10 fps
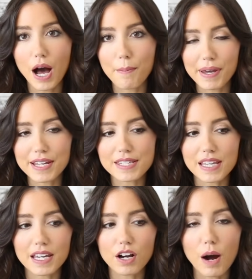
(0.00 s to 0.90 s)

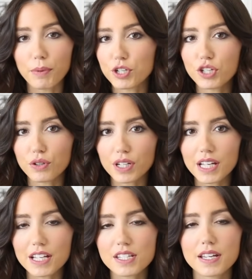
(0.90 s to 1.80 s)
amazing
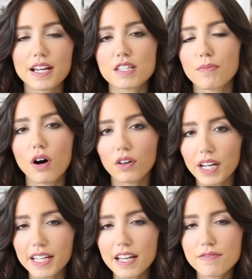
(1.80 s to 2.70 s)
opportunity to get some
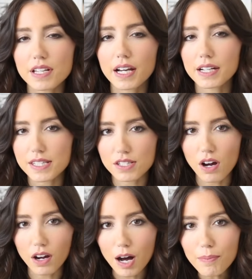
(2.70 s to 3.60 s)
holiday gifts and kind of
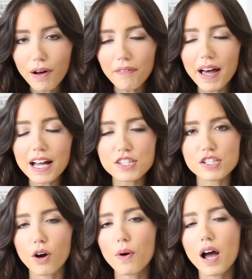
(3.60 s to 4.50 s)
stock up on that.
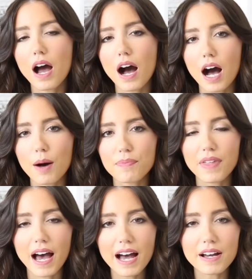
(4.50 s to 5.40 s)
So um,
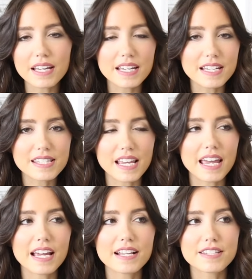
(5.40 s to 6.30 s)
that is
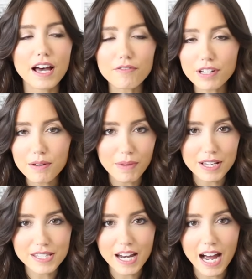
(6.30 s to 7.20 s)
a definite
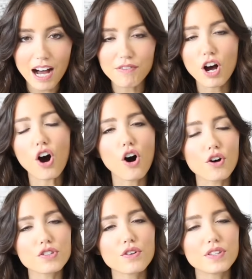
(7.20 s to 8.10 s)
must have.
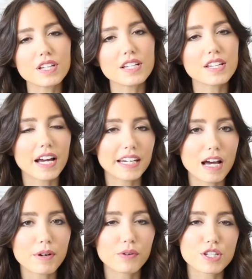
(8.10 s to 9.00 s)
Also, the
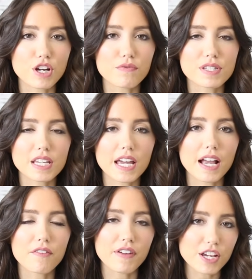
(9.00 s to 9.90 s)
dynamic
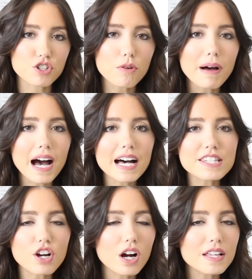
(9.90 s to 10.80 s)
resurfacing facial
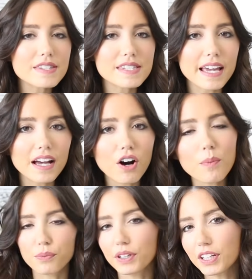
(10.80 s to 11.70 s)
pads are on sale.
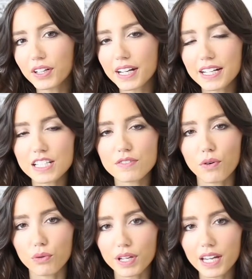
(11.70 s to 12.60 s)
They're really great at
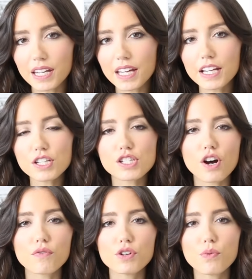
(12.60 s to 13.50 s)
exfoliating.
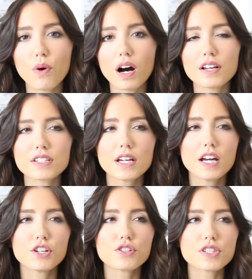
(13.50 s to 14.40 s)
So if you want
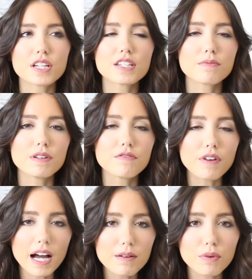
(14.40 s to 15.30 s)
your skin to be
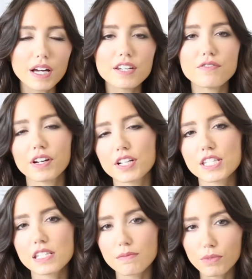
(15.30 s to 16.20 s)
vibrant, very
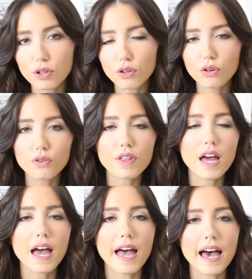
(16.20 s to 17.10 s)
smooth,
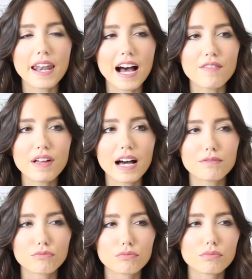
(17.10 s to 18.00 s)
and have that
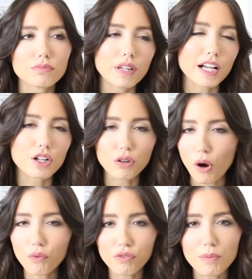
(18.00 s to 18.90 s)
like
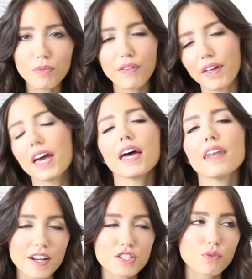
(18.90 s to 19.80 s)
glow from
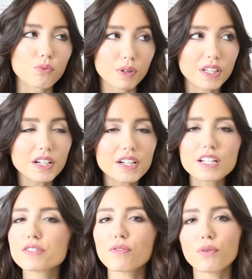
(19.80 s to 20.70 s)
within. That is a really good
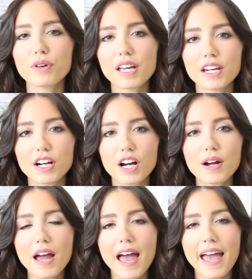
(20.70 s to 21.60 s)

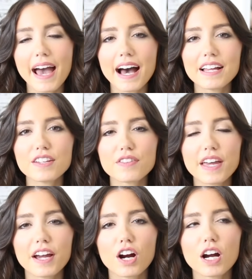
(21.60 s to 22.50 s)
exfoliator and
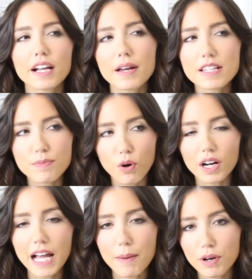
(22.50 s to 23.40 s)
they are, it's
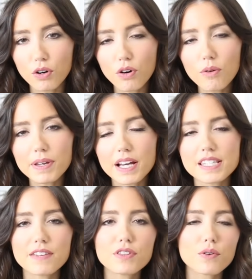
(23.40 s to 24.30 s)
more chemical
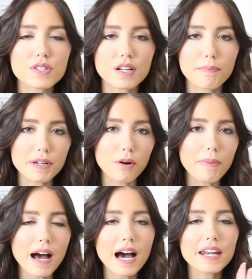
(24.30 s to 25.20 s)
because even though it's in a peel
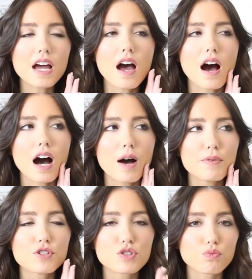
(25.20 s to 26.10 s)
pad, um,
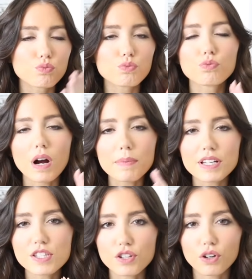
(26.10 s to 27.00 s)
you just rub it
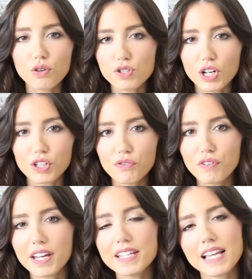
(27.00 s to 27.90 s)
in circles on your
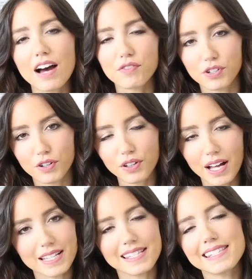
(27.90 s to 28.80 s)
face after you
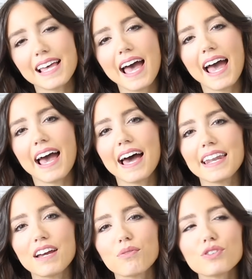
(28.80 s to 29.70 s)
cleanse and
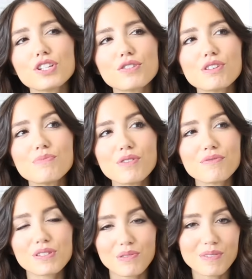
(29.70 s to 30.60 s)
it will just
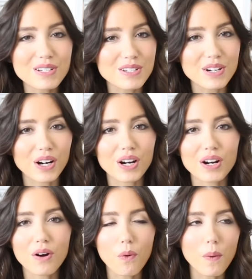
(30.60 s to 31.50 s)
remove so much
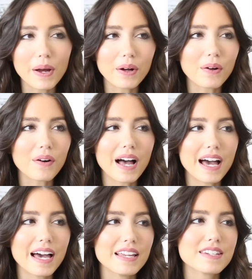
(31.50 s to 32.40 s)
dirt, oil
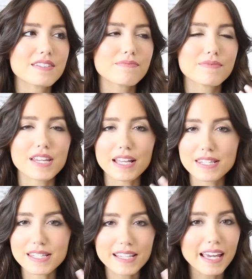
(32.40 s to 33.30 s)
and
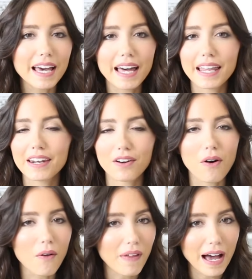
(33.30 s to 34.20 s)
dead skin and
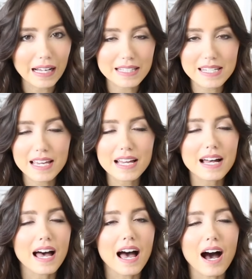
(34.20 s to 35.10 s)
all that.
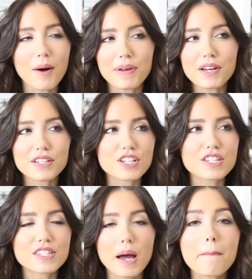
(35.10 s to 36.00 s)
Um, it's
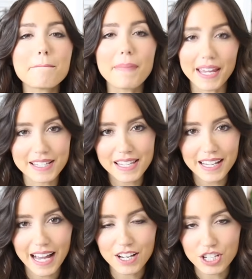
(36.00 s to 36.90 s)
just
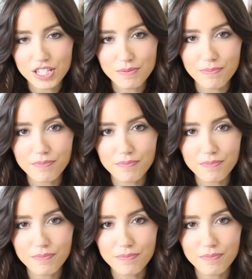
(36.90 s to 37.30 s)
amazing at just